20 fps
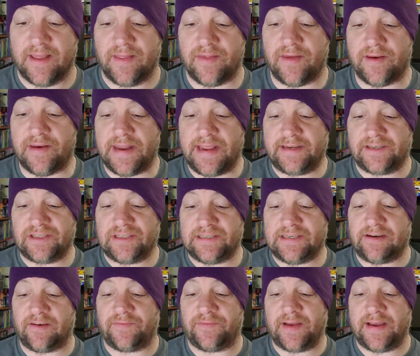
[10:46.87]
The next
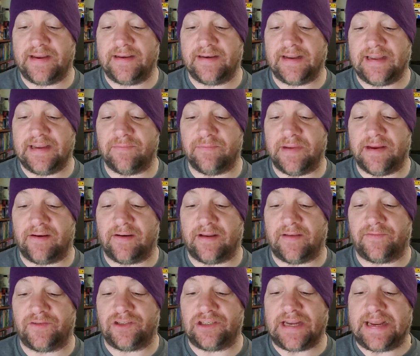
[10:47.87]
terrifying nightmare
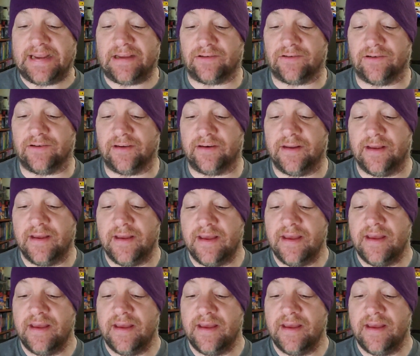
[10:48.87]
of childhood